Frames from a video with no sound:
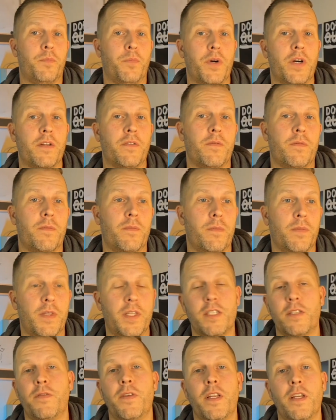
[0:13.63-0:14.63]
But
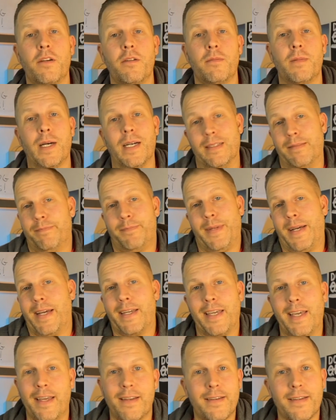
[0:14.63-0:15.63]
this video, I
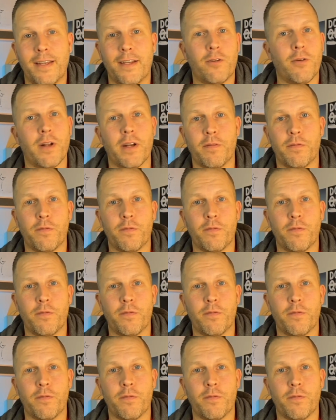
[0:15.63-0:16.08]
can't take credit